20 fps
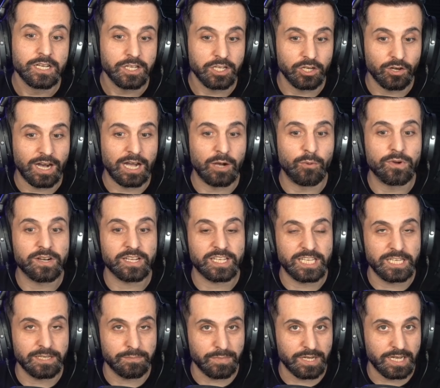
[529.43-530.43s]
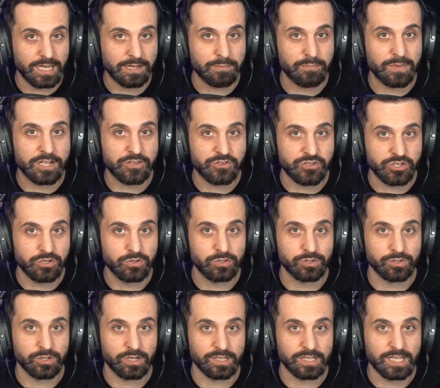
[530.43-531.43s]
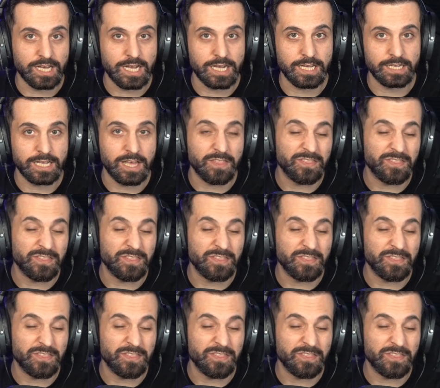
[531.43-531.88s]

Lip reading: I want to keep my Geodude online